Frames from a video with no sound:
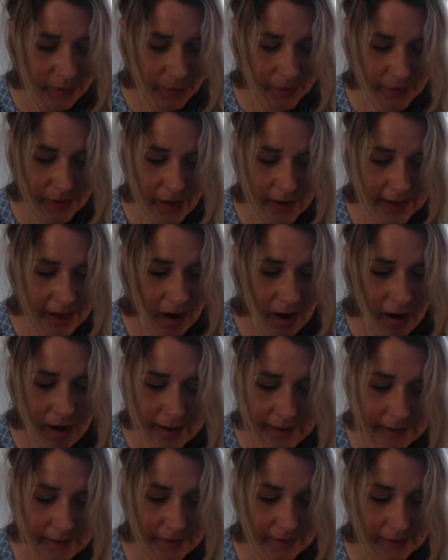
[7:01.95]
was like
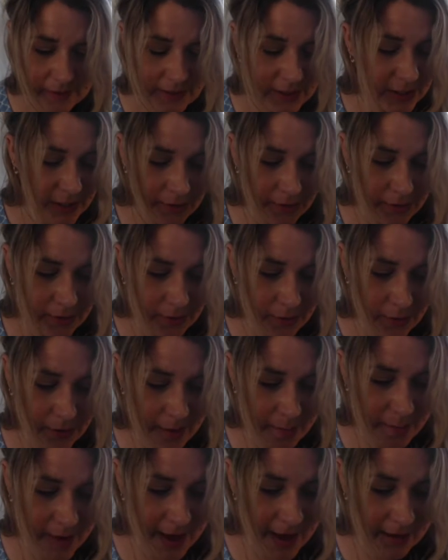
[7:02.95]
ice and chittered on
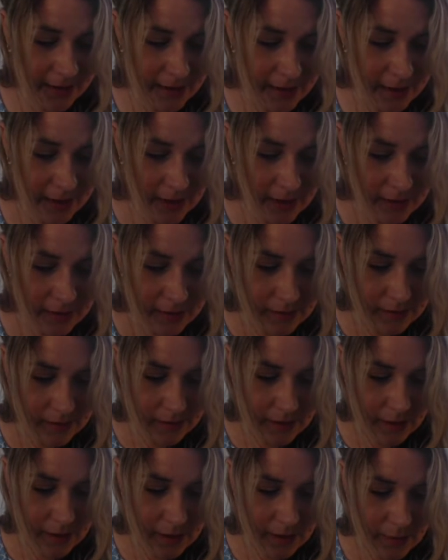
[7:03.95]
her bed.
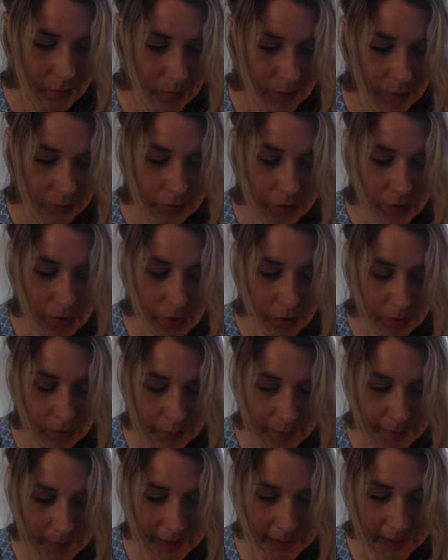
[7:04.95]
"Will
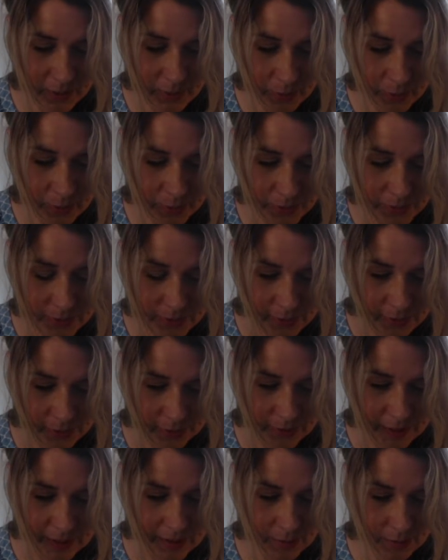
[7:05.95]
not be yours,"
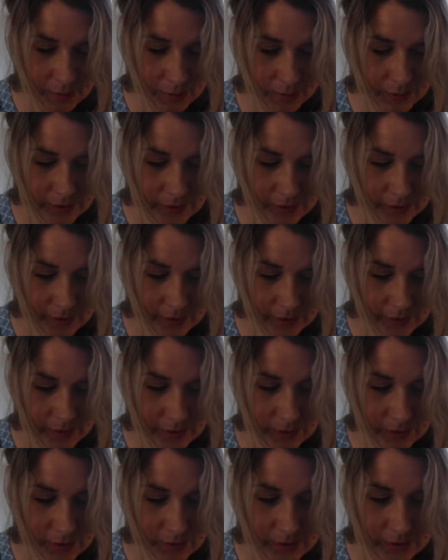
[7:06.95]
she thought,
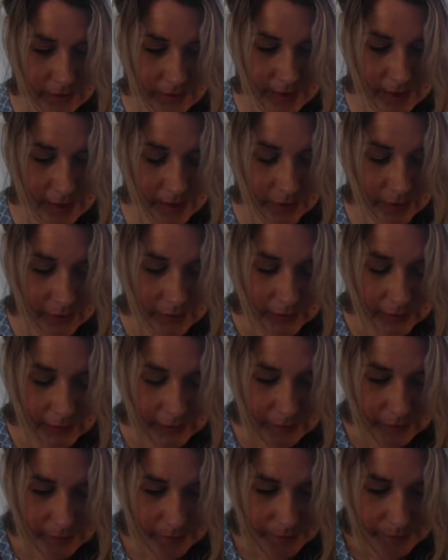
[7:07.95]
so she said,
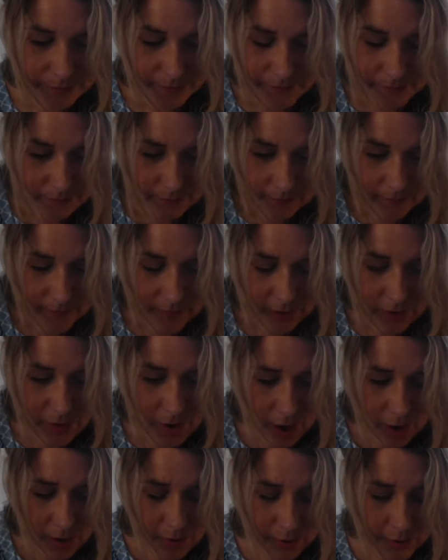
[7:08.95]

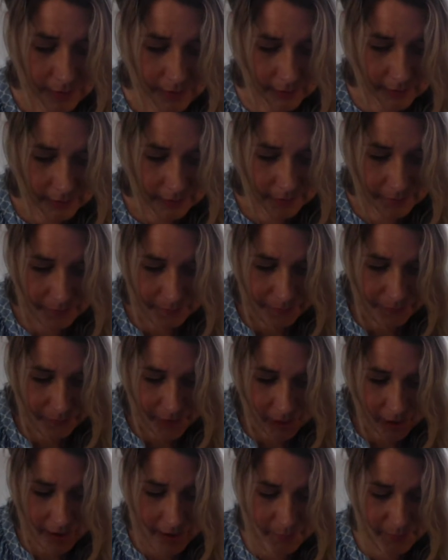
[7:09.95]
"No,
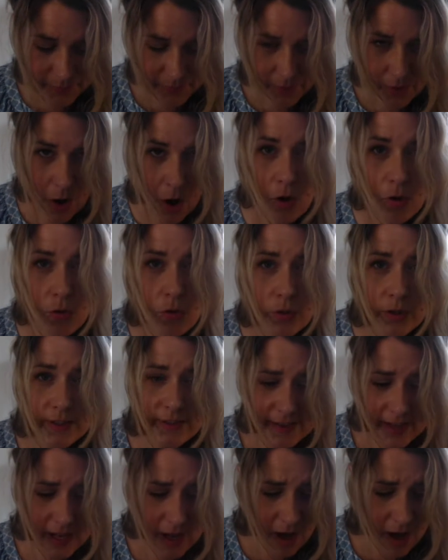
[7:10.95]
I am as cold as
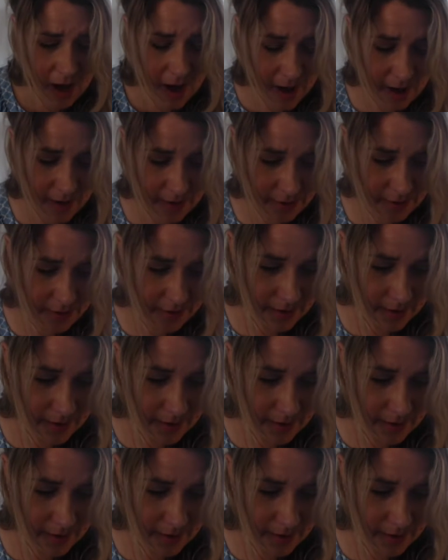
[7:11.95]
the earth."